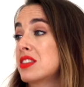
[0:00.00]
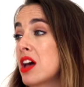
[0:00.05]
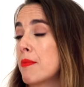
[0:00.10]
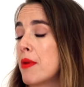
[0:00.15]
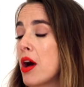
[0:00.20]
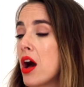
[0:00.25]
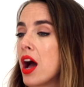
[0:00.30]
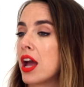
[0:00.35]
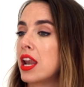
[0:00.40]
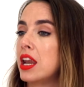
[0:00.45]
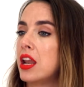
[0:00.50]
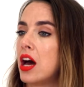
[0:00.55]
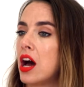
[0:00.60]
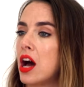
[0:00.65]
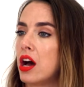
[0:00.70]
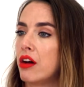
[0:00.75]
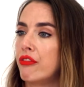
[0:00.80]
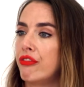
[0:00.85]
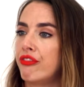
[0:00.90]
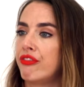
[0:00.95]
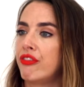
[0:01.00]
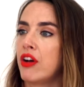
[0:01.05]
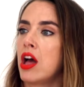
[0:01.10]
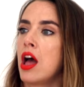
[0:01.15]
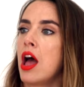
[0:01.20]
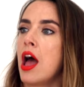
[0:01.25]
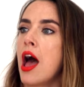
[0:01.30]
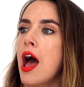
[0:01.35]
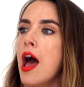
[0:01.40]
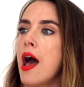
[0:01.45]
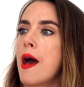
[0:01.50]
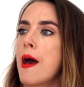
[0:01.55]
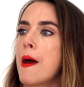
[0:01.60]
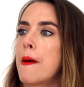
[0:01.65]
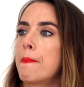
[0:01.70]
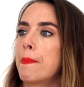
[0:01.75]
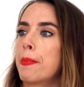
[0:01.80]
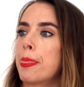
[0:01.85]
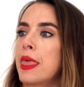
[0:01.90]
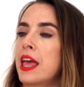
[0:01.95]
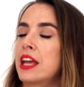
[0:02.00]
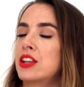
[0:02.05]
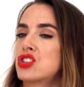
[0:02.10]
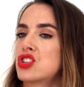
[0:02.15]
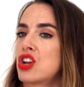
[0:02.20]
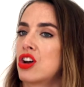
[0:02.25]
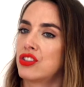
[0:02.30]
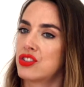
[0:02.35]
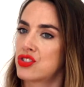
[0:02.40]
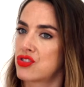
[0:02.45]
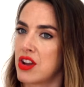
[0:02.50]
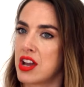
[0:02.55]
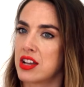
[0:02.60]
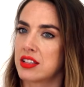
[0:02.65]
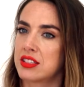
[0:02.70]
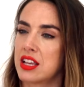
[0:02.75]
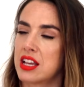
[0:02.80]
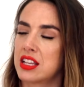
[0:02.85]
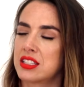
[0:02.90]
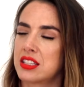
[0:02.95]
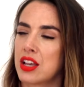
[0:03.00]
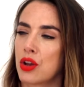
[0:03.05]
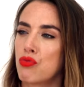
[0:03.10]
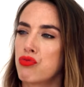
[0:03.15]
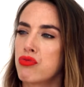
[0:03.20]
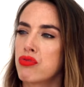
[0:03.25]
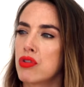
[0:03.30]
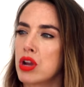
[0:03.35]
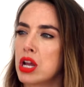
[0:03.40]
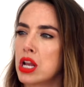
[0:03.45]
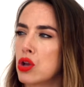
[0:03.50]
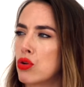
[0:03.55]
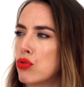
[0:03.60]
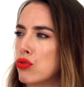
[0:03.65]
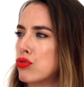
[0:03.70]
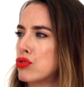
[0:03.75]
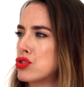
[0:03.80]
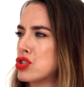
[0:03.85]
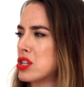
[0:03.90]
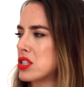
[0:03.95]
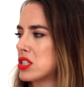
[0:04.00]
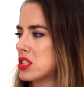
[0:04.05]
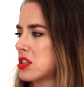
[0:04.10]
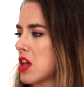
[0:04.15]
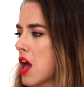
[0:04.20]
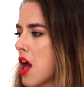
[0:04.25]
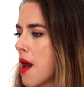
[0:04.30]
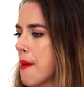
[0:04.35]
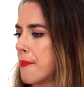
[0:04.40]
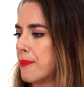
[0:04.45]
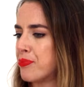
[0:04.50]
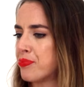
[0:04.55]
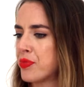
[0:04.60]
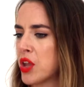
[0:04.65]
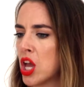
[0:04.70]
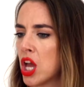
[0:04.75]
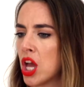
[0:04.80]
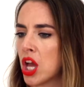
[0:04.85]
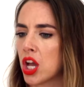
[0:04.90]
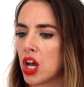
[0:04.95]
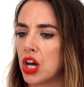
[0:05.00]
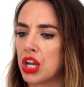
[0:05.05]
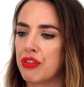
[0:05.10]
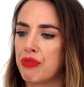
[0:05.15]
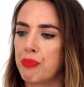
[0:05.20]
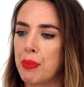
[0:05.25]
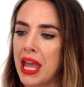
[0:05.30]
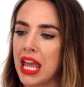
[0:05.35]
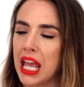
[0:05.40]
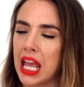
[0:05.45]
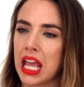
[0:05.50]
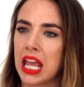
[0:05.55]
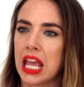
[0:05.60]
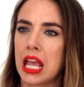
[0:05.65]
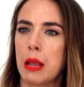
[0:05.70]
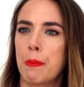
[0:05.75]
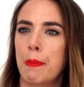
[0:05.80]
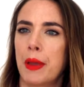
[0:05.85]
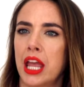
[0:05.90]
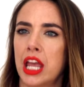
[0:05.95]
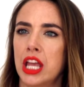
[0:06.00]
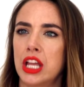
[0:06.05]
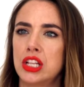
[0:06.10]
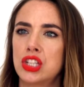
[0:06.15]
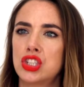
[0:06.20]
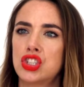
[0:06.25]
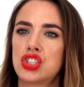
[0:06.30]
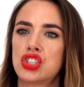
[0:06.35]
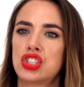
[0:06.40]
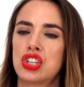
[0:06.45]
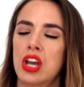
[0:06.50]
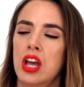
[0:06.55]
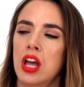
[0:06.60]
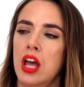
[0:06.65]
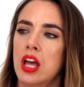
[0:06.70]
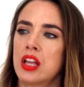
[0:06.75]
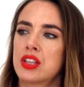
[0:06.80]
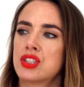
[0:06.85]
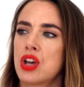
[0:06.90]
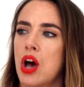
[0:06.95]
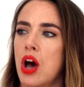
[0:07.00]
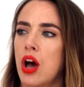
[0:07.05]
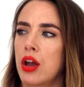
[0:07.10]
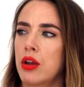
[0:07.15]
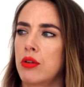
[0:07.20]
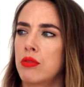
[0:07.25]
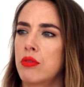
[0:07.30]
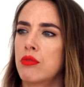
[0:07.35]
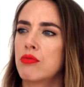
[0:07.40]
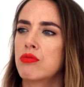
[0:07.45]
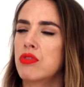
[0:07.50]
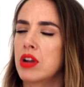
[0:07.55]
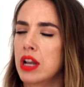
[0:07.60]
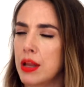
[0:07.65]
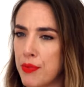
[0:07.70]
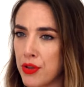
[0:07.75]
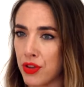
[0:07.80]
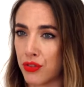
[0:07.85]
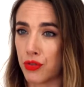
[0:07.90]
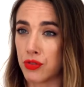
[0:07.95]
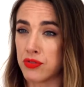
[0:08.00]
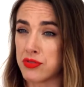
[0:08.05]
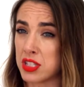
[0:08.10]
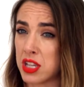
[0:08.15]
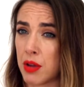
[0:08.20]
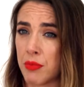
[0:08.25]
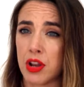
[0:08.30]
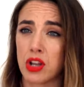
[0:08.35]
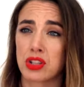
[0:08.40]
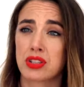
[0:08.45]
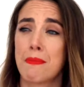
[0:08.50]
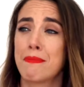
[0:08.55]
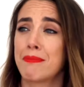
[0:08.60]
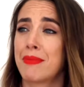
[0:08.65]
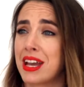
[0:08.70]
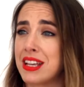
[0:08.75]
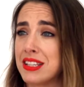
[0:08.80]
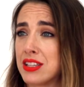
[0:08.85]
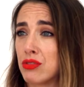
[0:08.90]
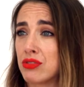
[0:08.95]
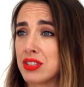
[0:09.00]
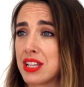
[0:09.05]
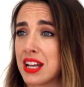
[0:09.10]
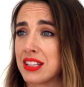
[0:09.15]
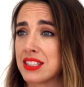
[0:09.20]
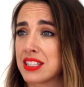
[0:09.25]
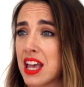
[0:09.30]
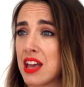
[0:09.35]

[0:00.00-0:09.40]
summer, I love Enchantress. It's a really gorgeous kind of pinky peach tone. Really beautiful for summer. It looks amazing on tan